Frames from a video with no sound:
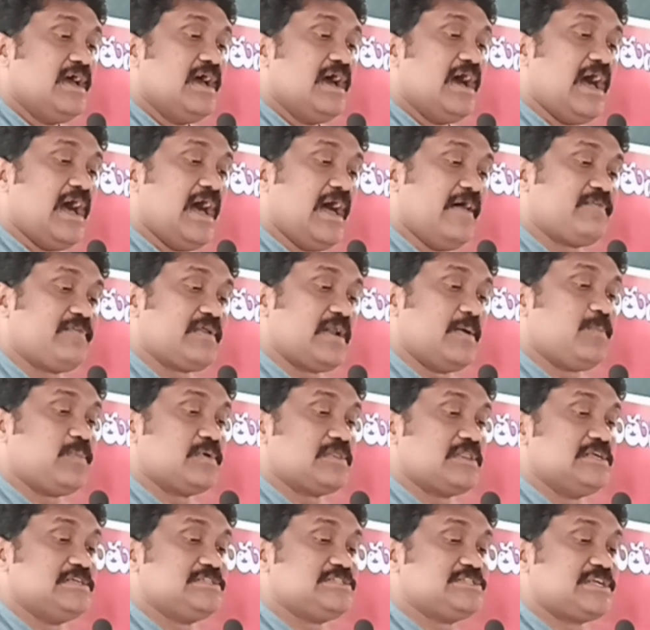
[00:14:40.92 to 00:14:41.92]
Andhra
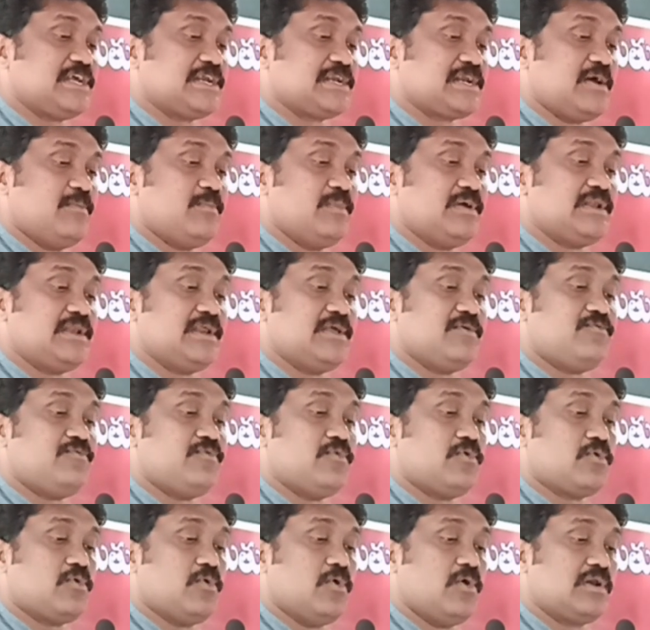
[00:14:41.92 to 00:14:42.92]
Pradesh State Committee
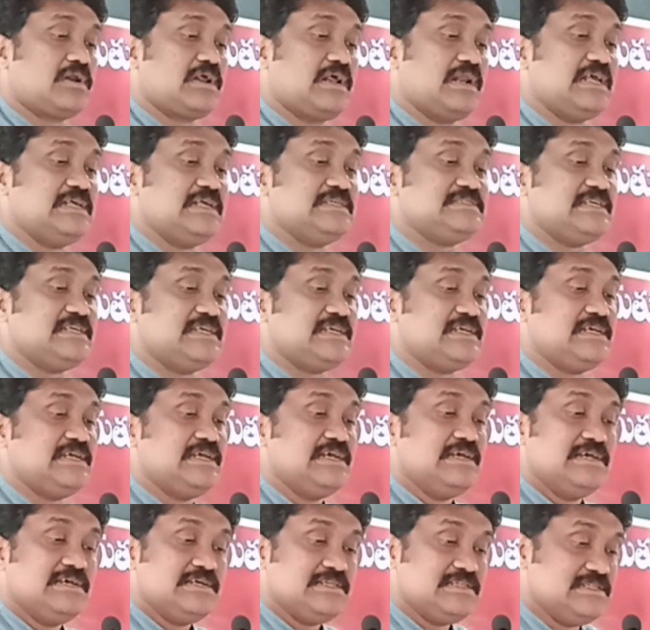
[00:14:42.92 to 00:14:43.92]
for
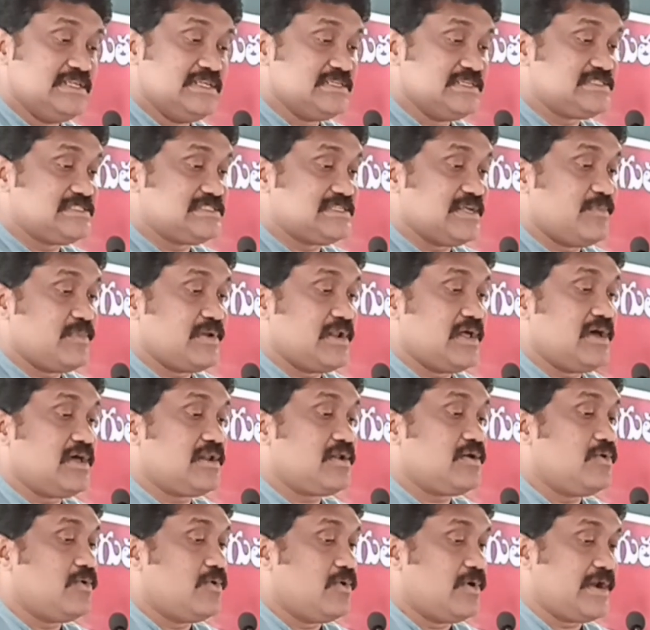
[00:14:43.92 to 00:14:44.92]
organizing this seminar
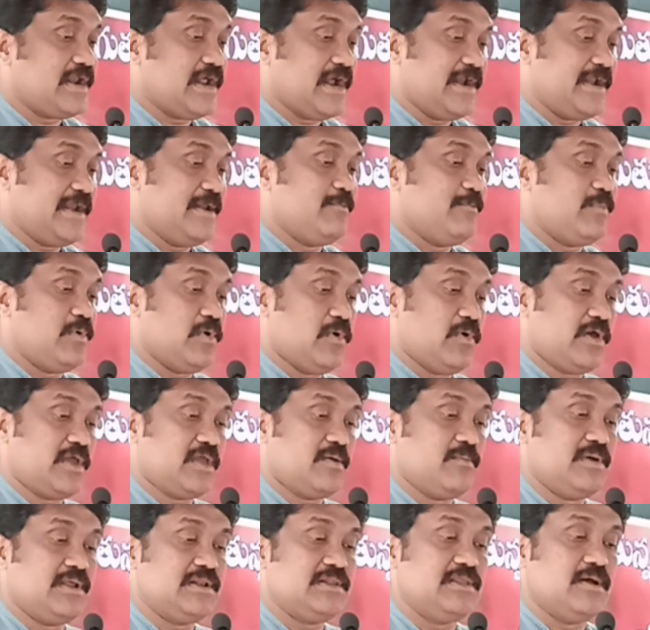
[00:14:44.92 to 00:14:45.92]
on
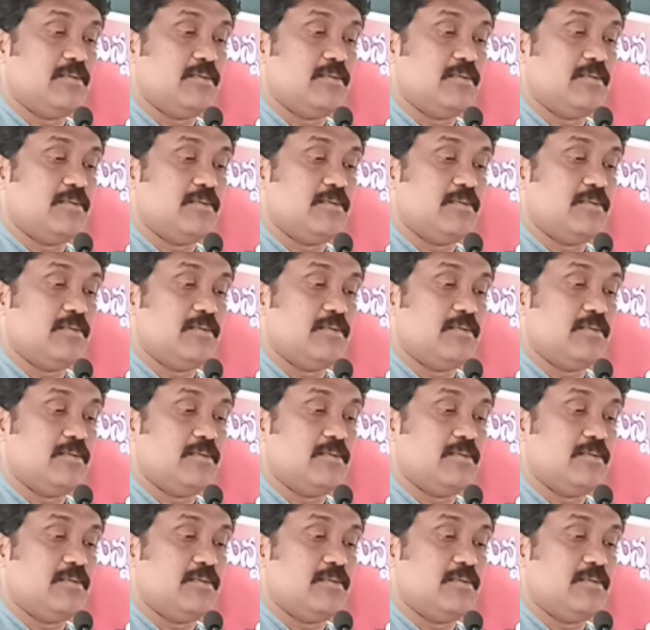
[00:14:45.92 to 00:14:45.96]
unemployment.